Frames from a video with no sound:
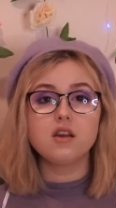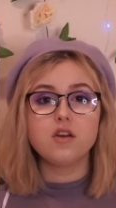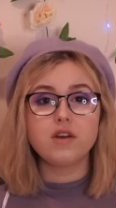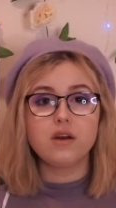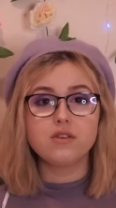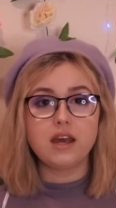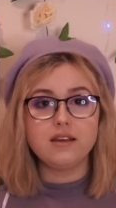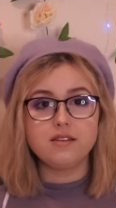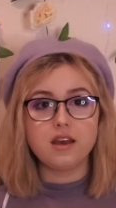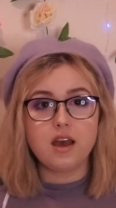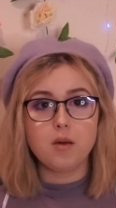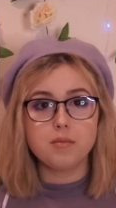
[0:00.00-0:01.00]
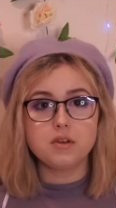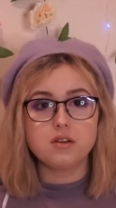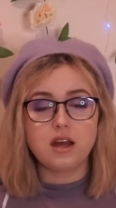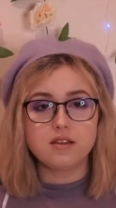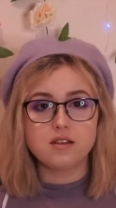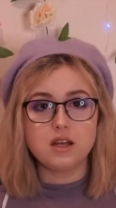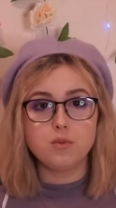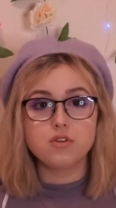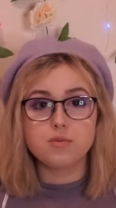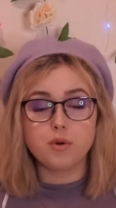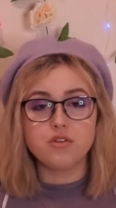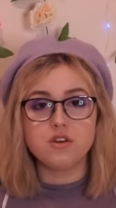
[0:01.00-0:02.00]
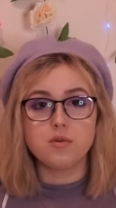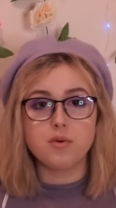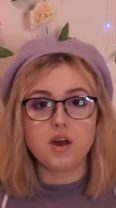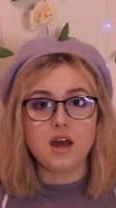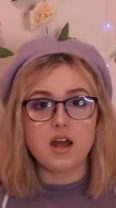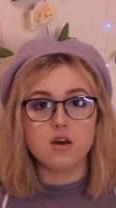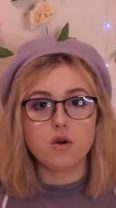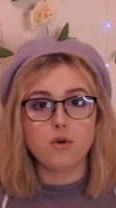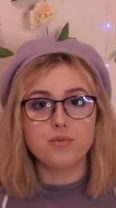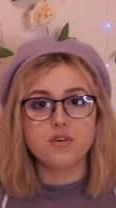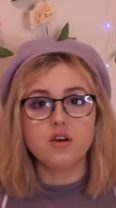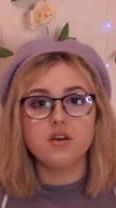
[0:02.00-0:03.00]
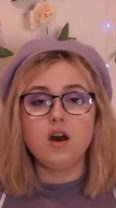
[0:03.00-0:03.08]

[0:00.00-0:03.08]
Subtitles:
around 8 a.m, Natalie was spotted by a helicopter.